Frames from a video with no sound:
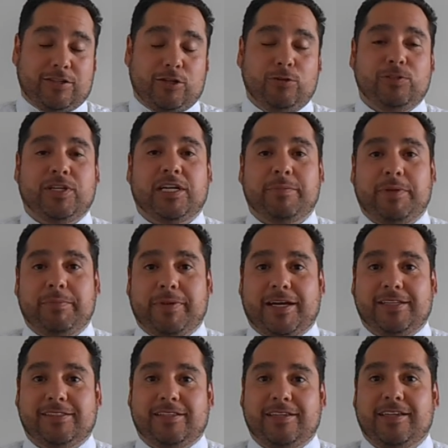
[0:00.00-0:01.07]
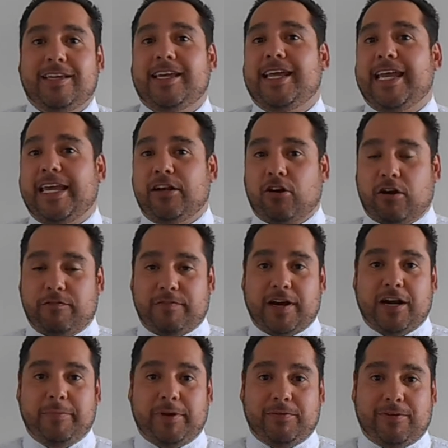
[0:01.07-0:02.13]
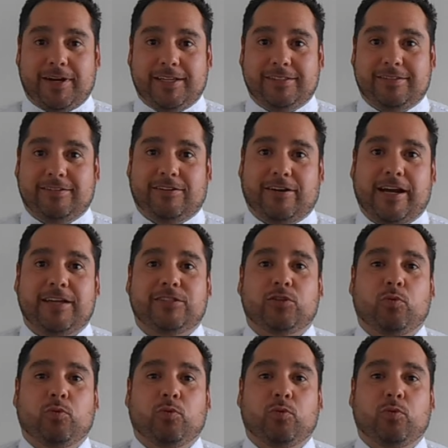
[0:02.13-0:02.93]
who's going to be best in our environment-wise, all right?